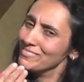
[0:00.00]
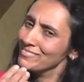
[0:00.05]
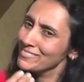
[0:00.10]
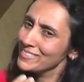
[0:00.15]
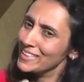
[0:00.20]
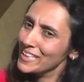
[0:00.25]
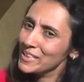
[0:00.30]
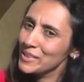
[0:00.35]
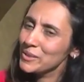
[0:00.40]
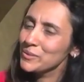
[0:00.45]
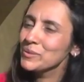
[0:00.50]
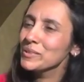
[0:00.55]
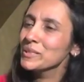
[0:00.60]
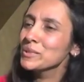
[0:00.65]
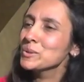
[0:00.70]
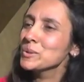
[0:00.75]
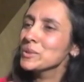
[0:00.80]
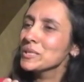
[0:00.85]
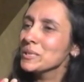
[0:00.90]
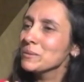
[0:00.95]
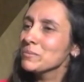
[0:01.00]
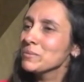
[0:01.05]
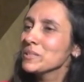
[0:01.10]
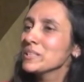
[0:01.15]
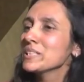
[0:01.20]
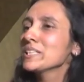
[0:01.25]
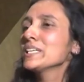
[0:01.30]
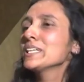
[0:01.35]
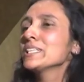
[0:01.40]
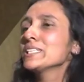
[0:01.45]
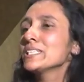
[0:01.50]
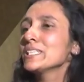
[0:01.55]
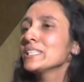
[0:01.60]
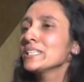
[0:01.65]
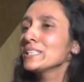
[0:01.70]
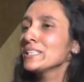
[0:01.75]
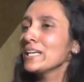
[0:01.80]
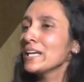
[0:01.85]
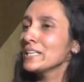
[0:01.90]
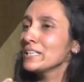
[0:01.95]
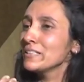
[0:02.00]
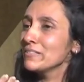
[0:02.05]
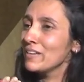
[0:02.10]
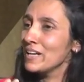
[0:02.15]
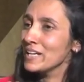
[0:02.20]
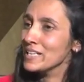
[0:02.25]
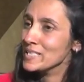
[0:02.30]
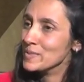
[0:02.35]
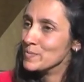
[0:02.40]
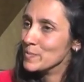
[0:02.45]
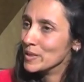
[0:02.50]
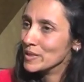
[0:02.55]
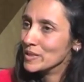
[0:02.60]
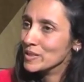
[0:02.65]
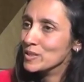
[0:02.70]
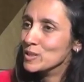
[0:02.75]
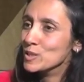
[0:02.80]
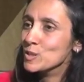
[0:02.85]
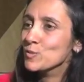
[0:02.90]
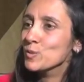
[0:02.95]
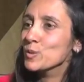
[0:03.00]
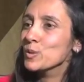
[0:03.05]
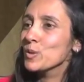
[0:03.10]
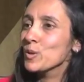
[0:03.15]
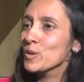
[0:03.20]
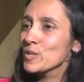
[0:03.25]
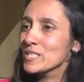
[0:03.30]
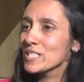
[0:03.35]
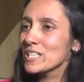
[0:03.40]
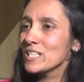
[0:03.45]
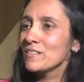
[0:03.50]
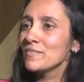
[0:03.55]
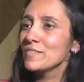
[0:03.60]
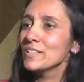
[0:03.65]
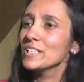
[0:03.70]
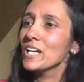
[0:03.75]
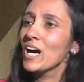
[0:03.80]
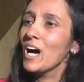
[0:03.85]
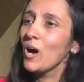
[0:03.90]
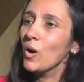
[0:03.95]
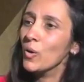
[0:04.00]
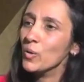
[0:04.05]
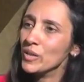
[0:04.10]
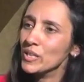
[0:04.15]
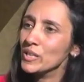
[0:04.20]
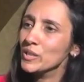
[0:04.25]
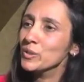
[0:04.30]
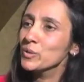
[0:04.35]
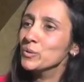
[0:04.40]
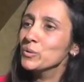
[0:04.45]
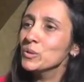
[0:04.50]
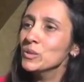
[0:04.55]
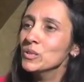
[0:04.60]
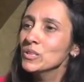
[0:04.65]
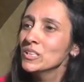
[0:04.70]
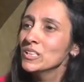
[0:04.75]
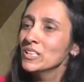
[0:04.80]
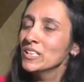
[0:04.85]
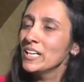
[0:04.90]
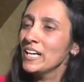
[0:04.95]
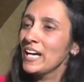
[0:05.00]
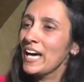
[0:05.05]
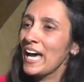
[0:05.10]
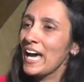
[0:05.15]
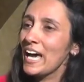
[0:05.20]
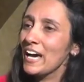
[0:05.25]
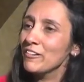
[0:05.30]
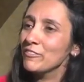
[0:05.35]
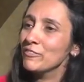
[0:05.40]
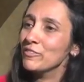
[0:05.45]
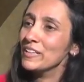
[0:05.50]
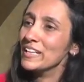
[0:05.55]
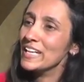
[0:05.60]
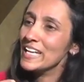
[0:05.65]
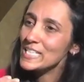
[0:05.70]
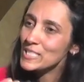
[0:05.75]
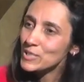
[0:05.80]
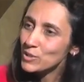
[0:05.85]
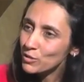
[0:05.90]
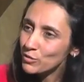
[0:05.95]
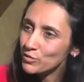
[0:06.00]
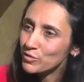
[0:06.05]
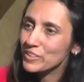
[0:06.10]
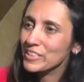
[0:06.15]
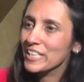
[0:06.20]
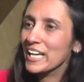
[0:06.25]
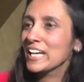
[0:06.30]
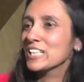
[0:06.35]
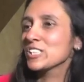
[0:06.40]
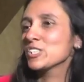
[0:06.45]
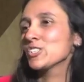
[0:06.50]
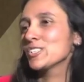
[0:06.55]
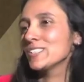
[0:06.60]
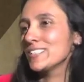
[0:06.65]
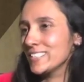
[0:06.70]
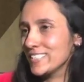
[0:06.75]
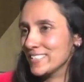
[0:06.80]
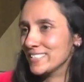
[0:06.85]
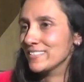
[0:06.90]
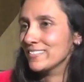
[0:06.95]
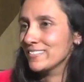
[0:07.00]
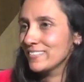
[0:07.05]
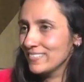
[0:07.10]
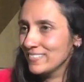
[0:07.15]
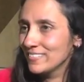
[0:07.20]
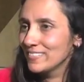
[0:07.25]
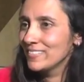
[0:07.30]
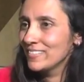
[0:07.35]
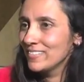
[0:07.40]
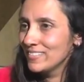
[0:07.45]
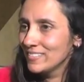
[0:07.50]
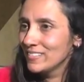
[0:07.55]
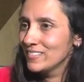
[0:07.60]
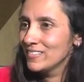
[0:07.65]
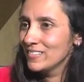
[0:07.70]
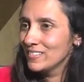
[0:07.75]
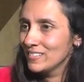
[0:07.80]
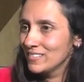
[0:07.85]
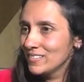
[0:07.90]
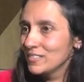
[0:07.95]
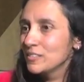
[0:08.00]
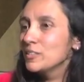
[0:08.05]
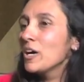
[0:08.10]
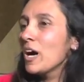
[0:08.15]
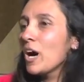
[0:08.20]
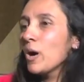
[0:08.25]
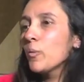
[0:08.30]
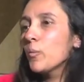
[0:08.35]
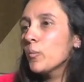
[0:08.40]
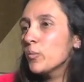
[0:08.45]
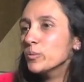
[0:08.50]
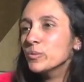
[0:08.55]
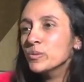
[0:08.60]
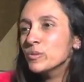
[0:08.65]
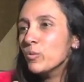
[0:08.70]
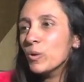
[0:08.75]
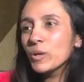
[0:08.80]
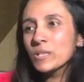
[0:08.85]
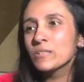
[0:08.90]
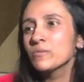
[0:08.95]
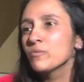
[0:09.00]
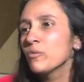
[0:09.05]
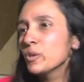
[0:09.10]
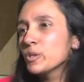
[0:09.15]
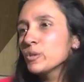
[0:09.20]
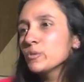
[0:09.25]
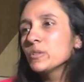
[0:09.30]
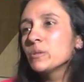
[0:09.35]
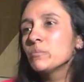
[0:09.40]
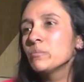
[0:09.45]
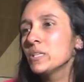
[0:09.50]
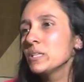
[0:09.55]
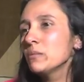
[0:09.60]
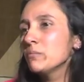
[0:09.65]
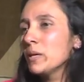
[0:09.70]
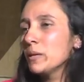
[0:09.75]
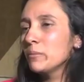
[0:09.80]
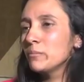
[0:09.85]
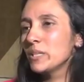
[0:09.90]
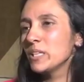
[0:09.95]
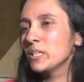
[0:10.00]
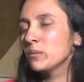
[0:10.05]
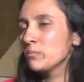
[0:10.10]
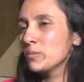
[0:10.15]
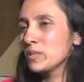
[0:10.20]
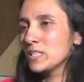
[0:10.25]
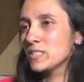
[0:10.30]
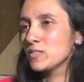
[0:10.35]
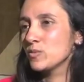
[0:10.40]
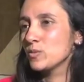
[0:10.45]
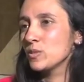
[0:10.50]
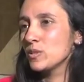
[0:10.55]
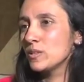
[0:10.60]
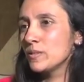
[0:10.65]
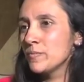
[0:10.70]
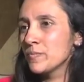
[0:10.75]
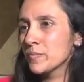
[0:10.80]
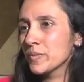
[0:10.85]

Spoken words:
then you need to keep creating and devise methods for yourself that how can you have less of reactions. What do we mean by being peaceful?